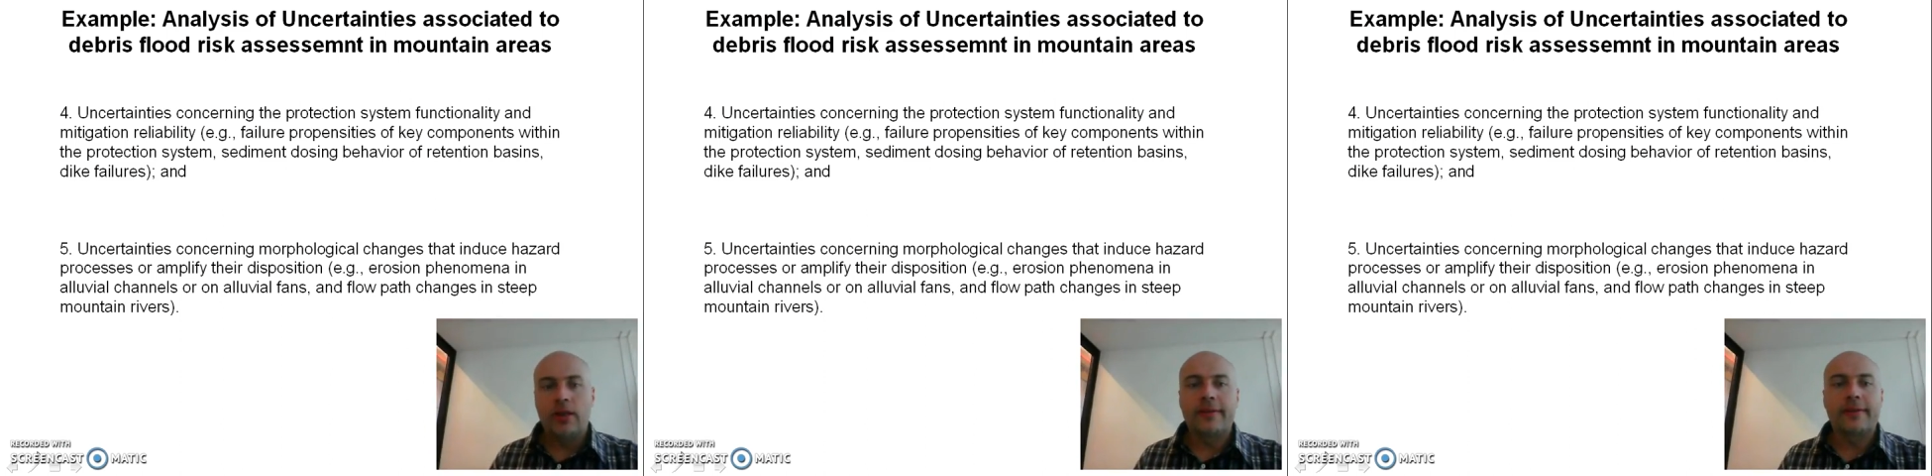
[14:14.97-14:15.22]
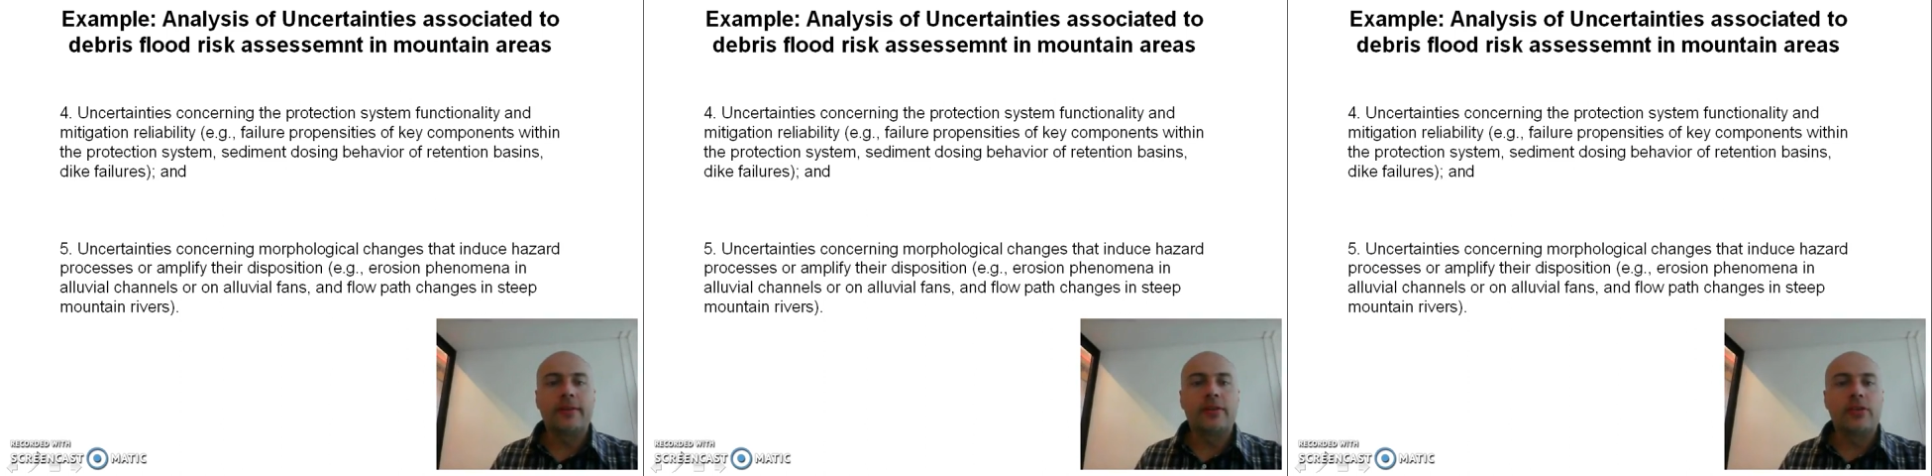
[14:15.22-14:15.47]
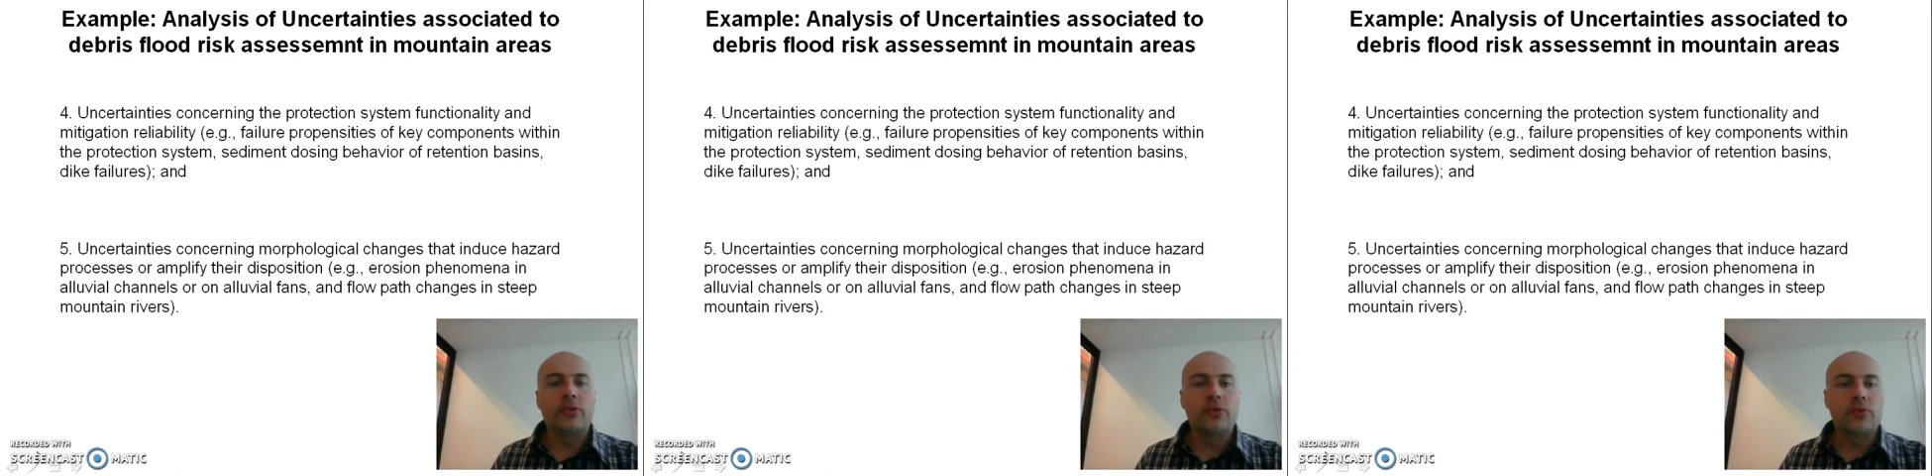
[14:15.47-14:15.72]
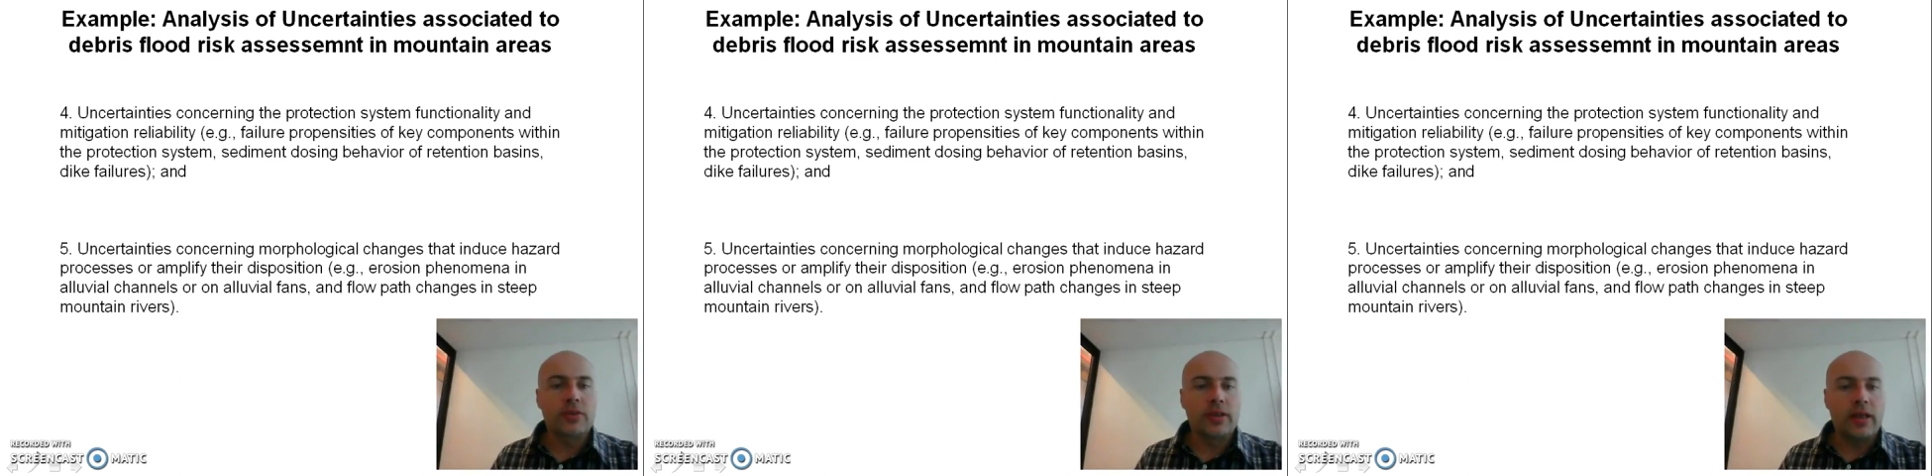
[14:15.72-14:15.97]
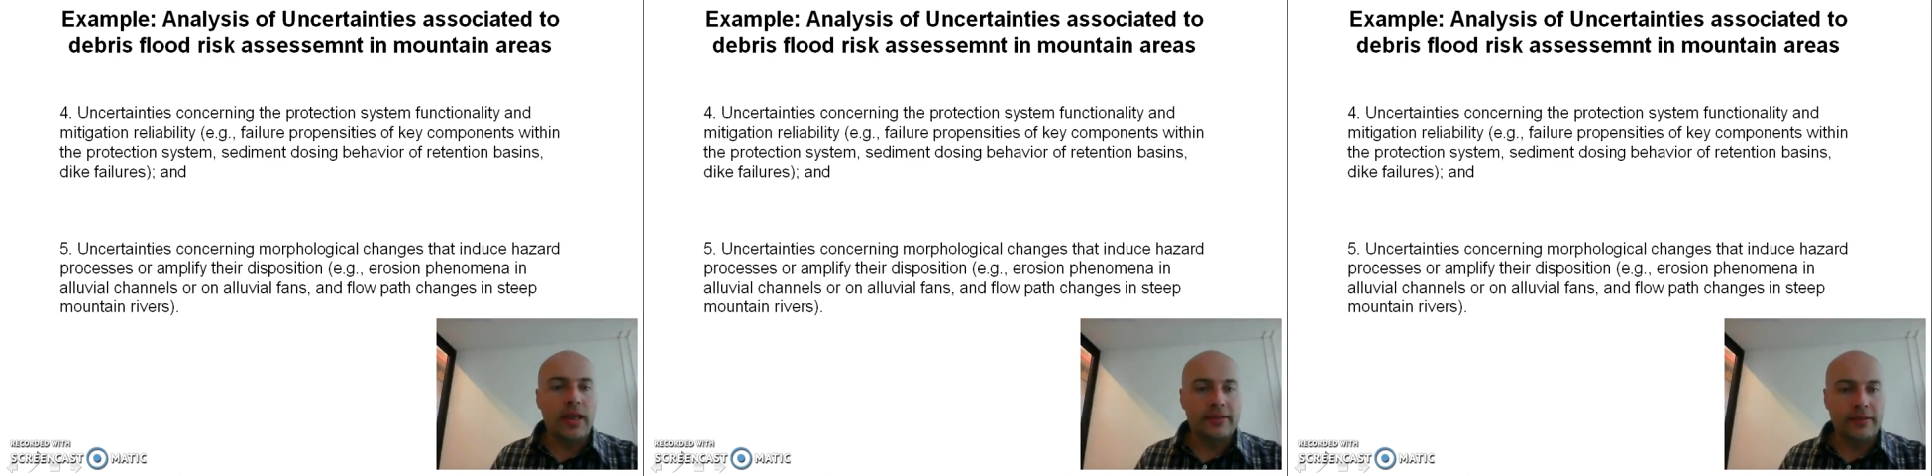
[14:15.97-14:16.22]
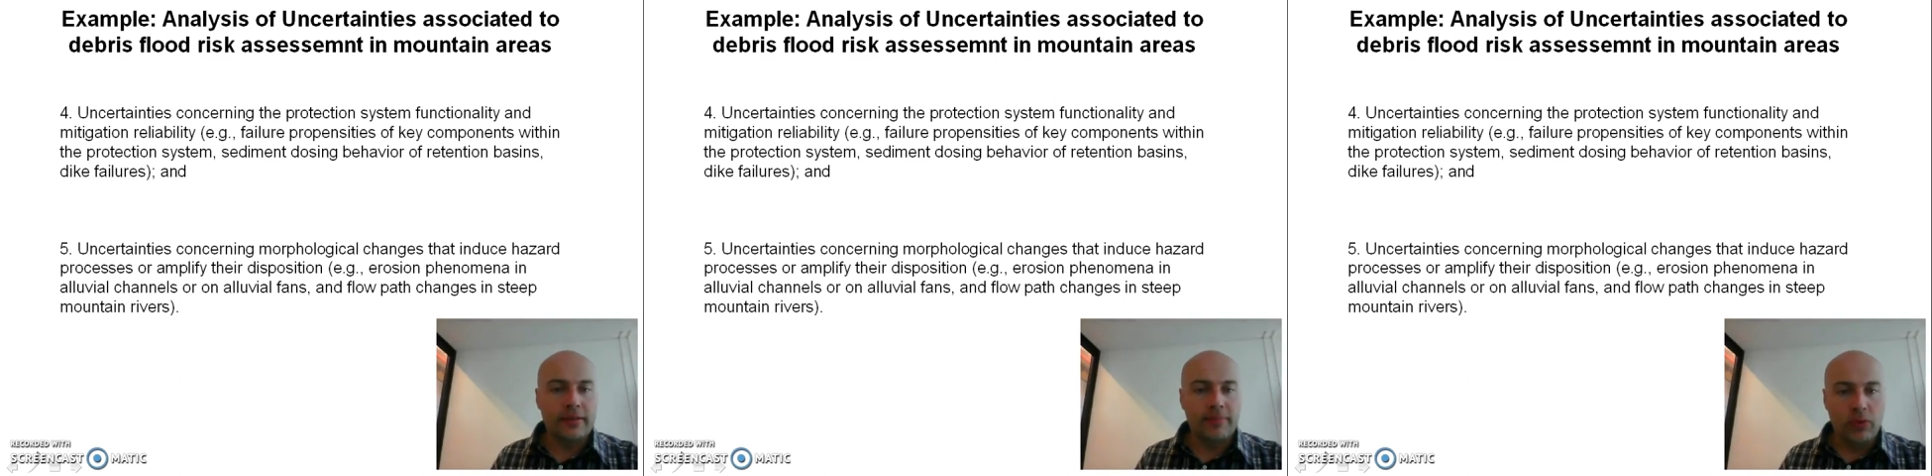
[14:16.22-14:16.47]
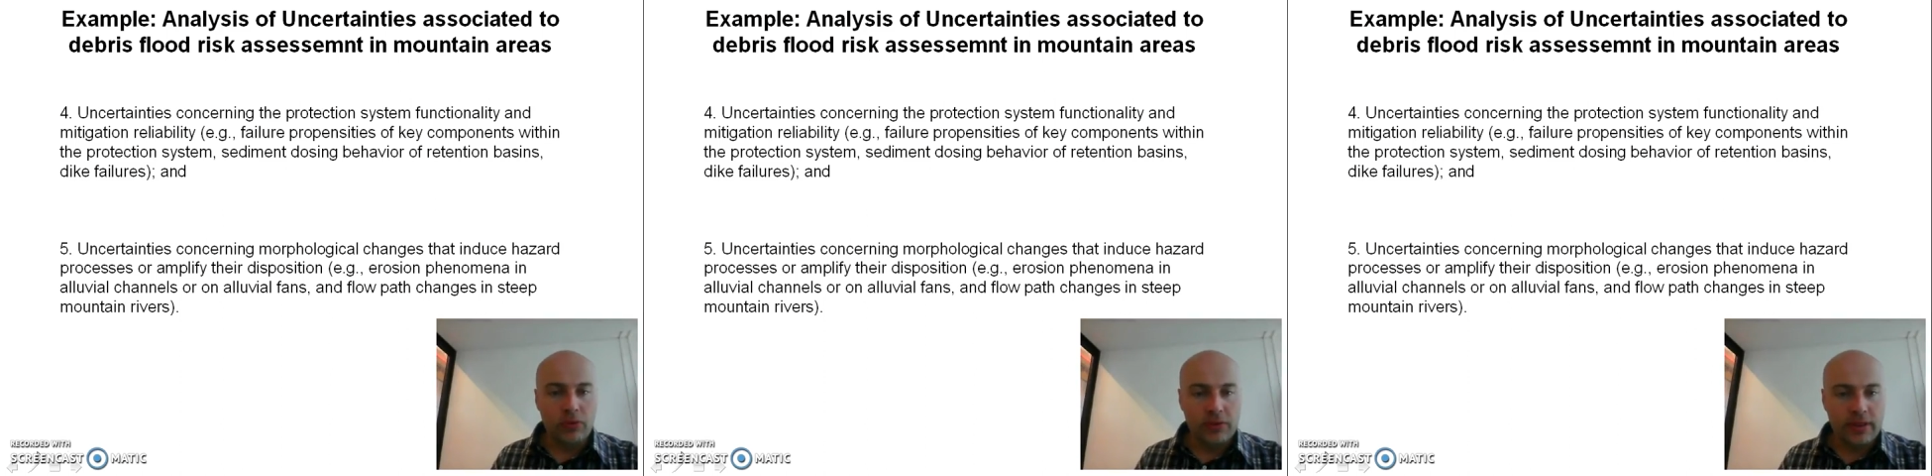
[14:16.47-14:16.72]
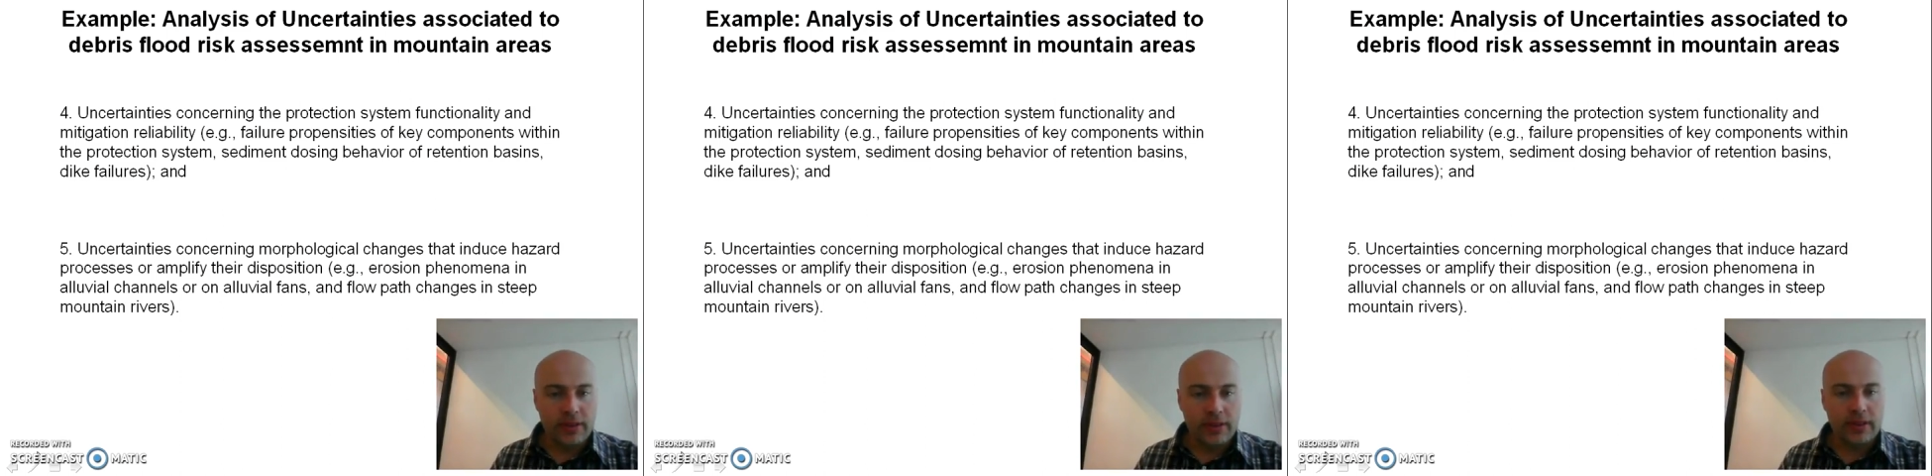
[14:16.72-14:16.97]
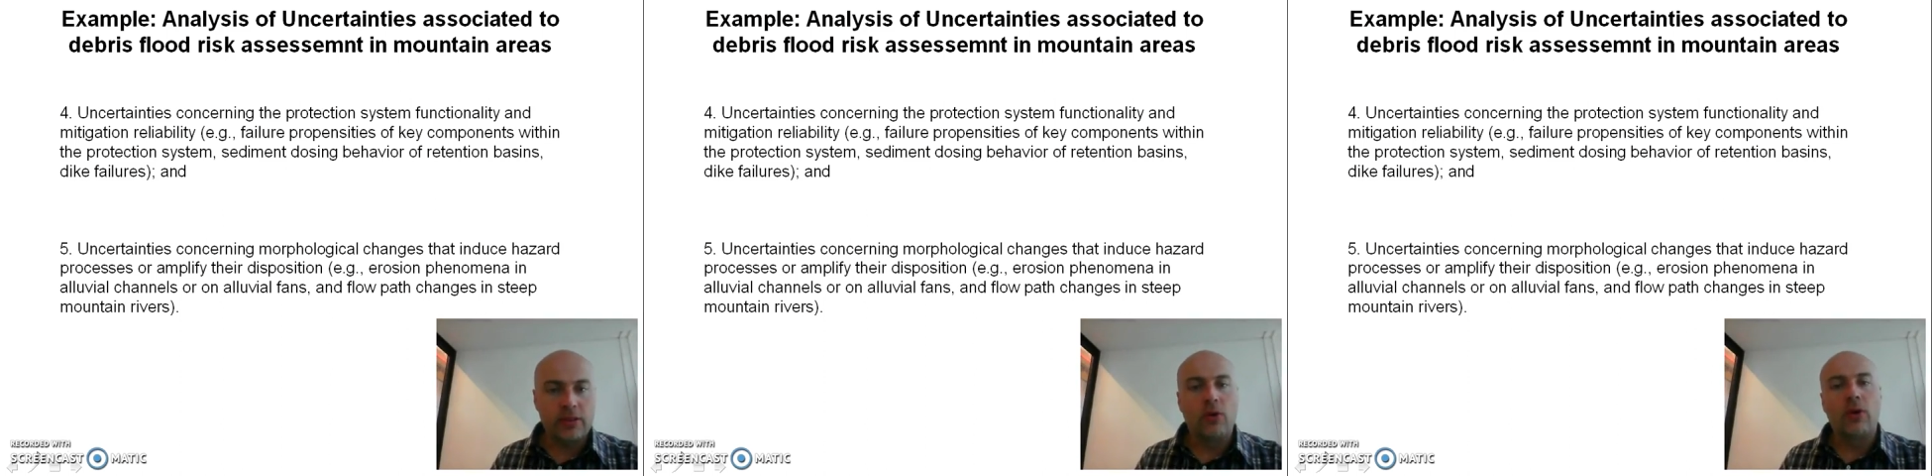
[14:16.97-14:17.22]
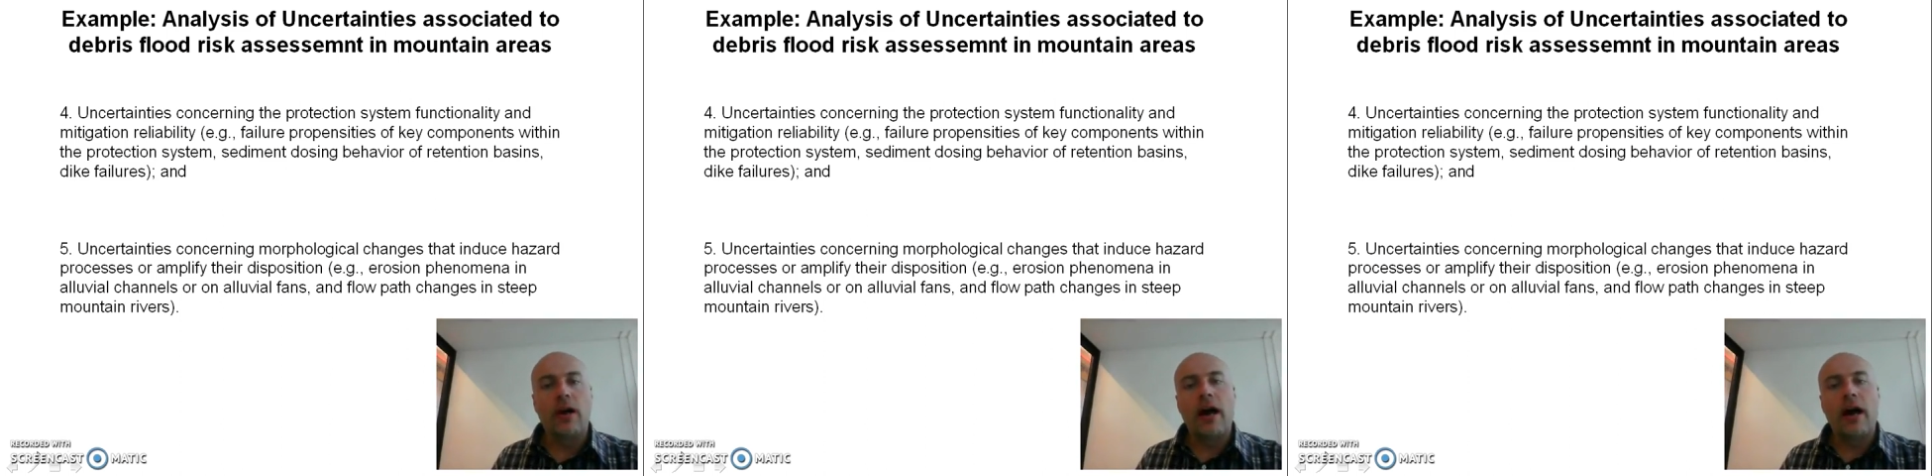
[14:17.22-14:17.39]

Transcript: that induce hazard processes or